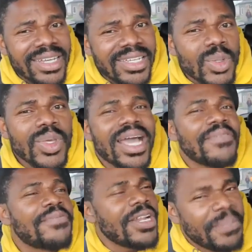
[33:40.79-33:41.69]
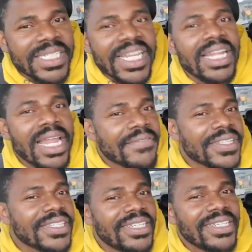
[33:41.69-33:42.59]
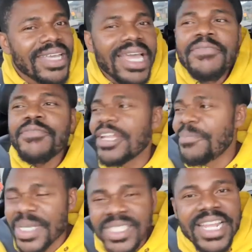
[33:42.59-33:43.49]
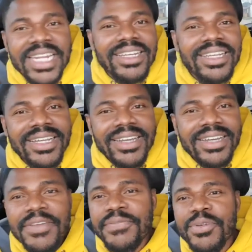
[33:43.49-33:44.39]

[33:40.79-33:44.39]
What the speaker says: income on bills. So you got 40% left.